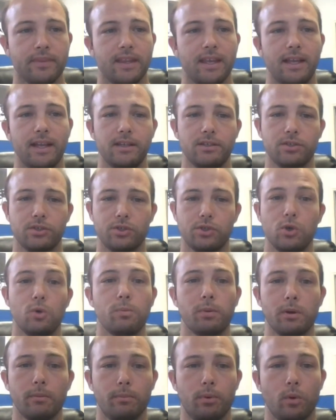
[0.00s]
It is
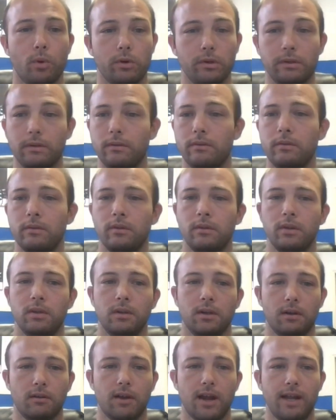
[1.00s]
super important.
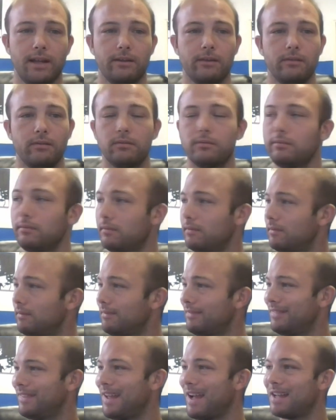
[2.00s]
All right.
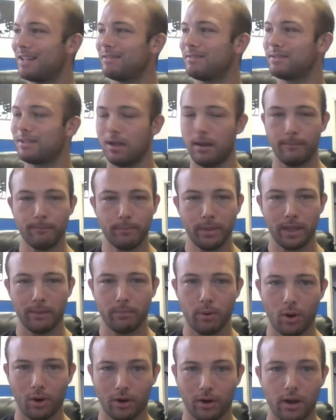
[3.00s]
That's a big
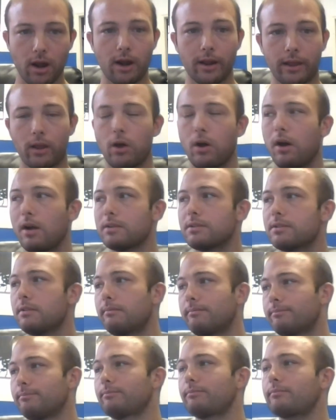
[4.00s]
part of cutting costs.
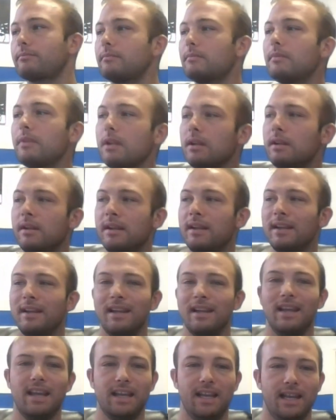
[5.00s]

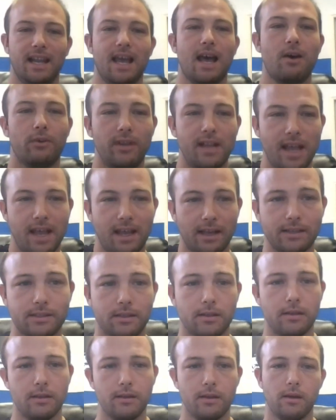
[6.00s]
And now,
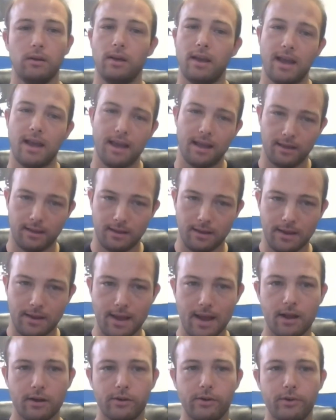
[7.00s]
next,
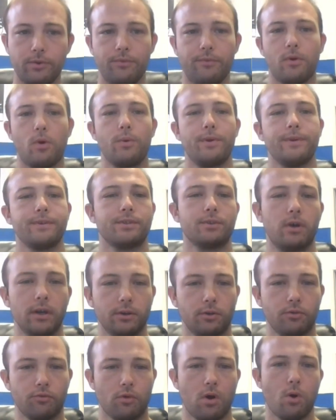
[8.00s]
how do you focus
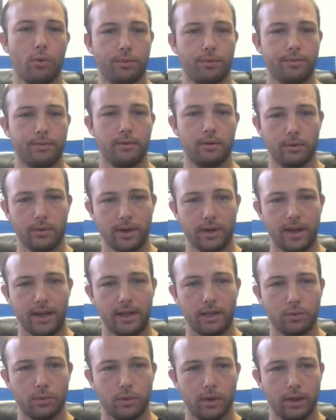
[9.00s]
on growth? Okay,
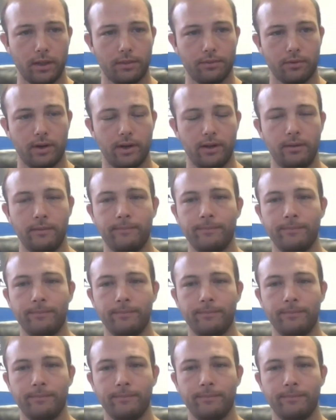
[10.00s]
in 23.